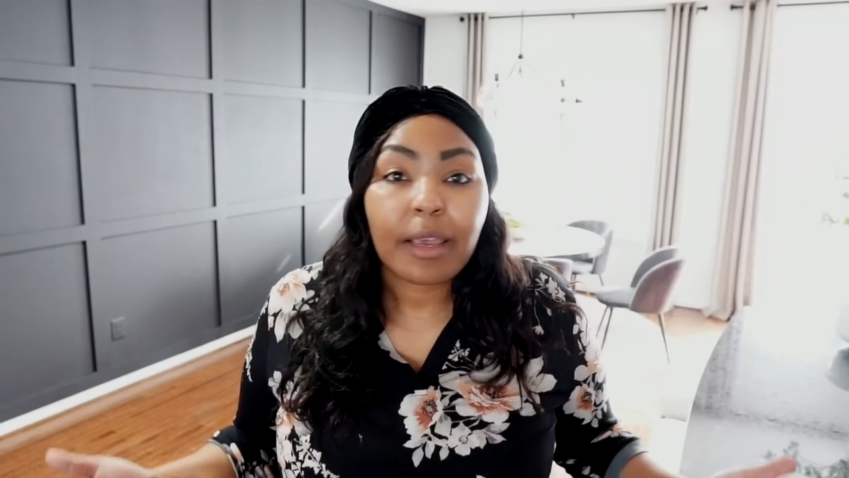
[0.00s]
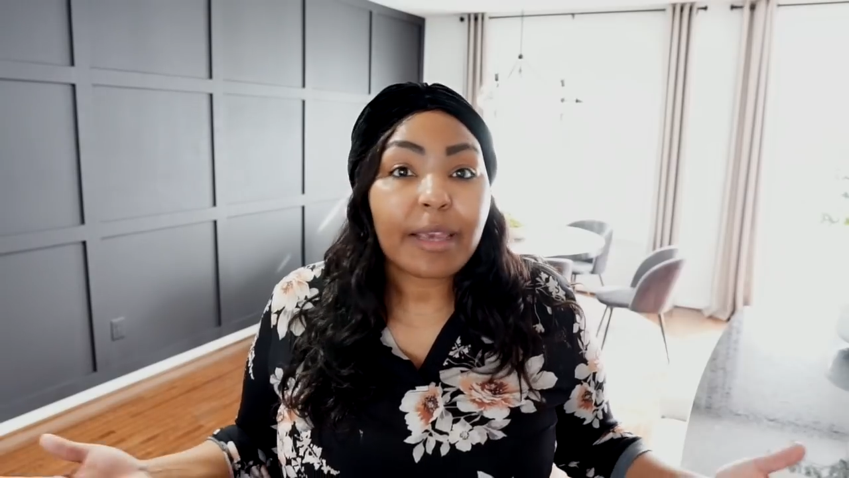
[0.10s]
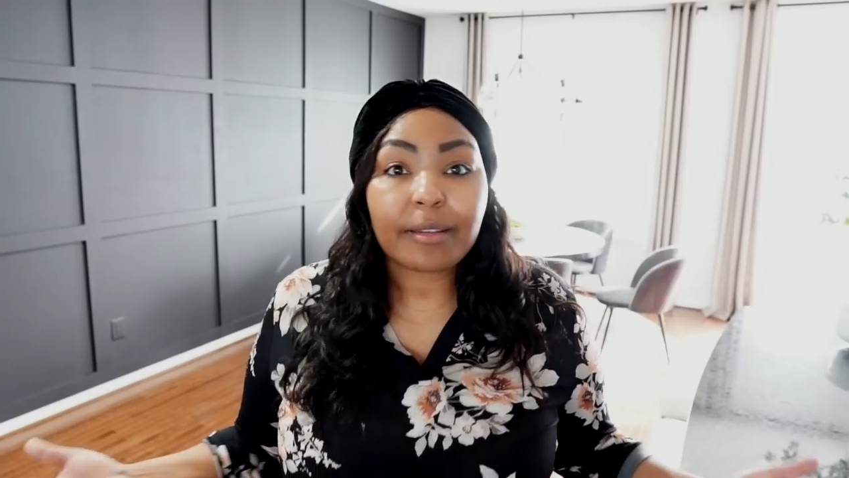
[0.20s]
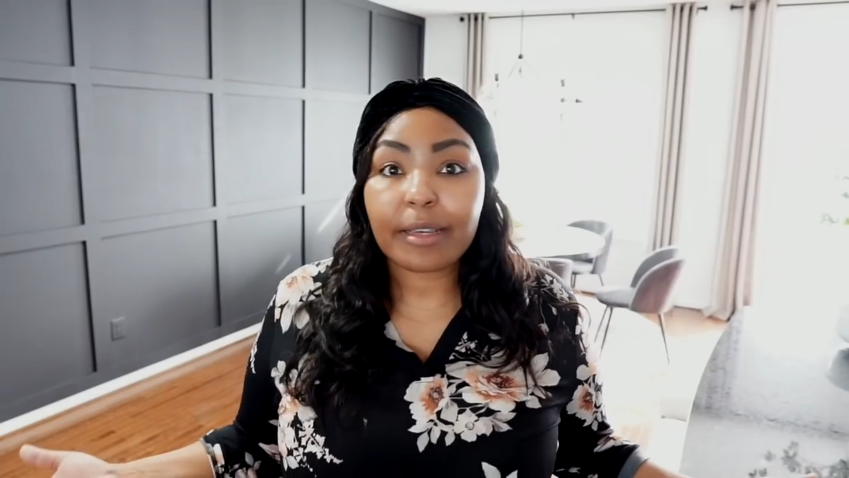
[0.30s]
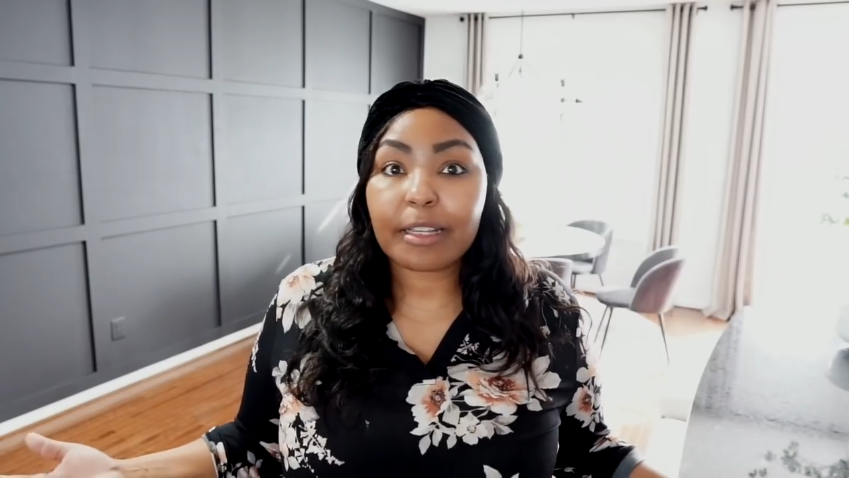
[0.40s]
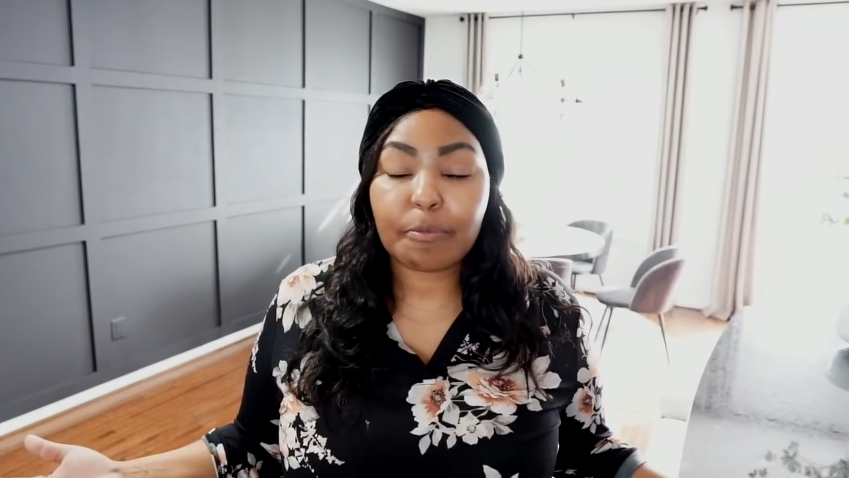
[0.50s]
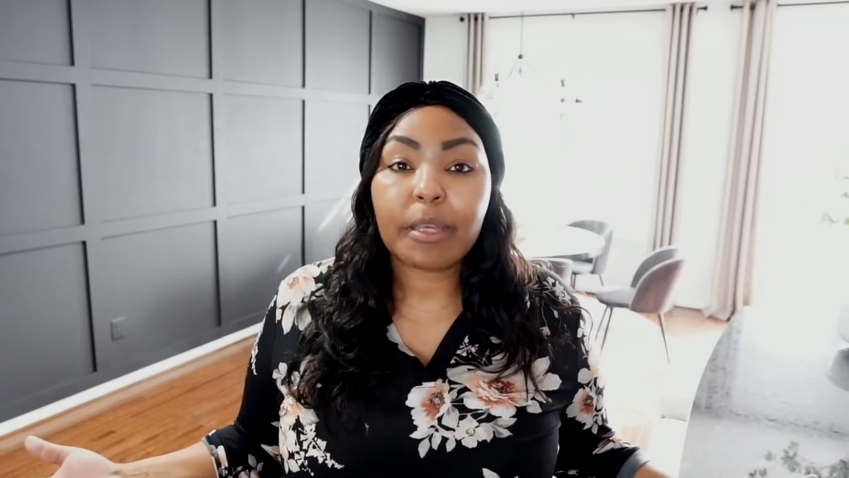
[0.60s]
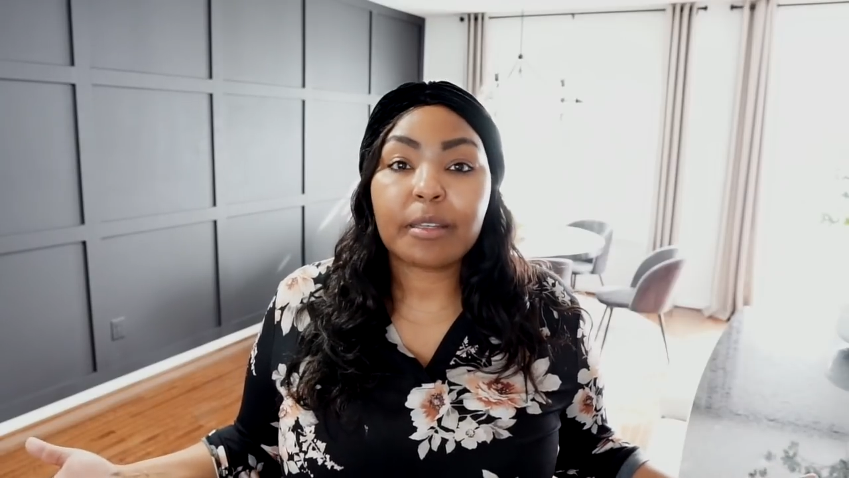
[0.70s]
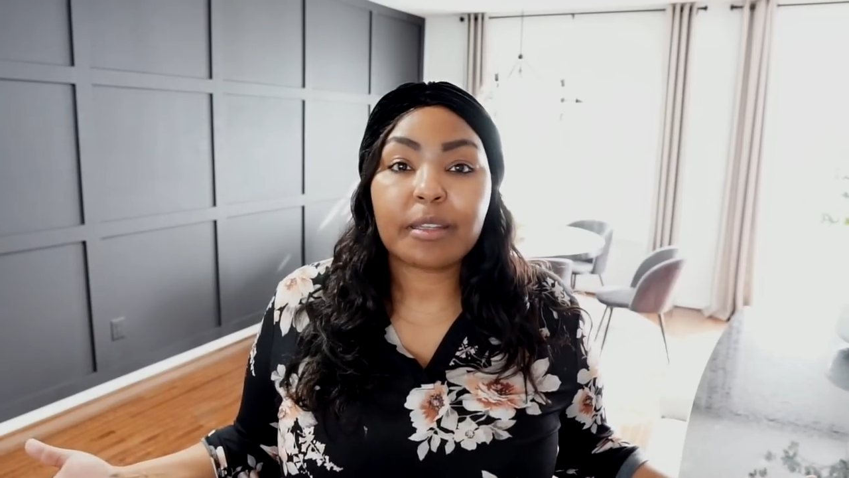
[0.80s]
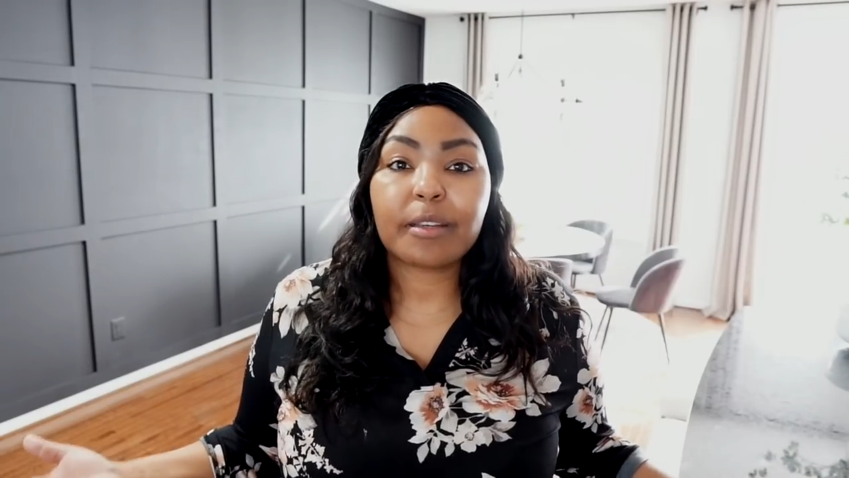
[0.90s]
is
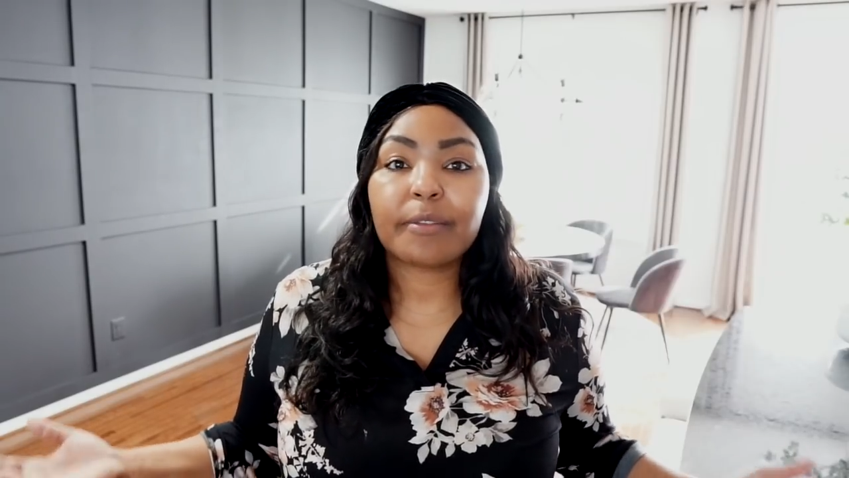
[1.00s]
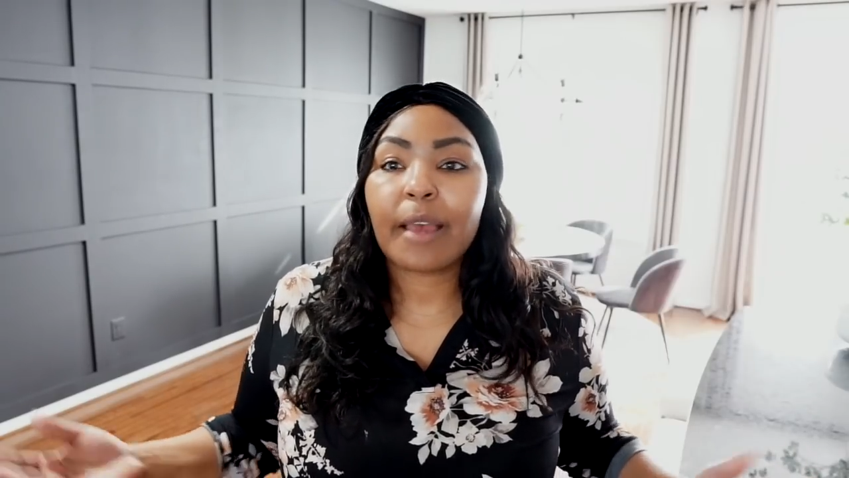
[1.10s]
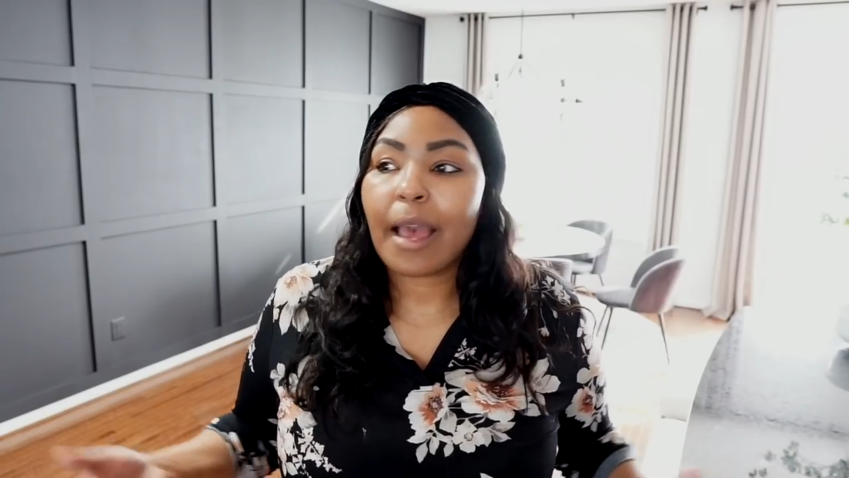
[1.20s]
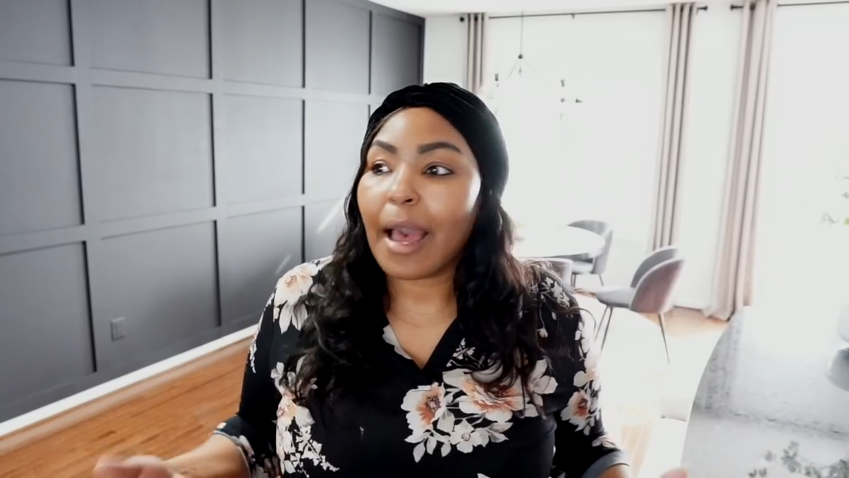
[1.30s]
expensive.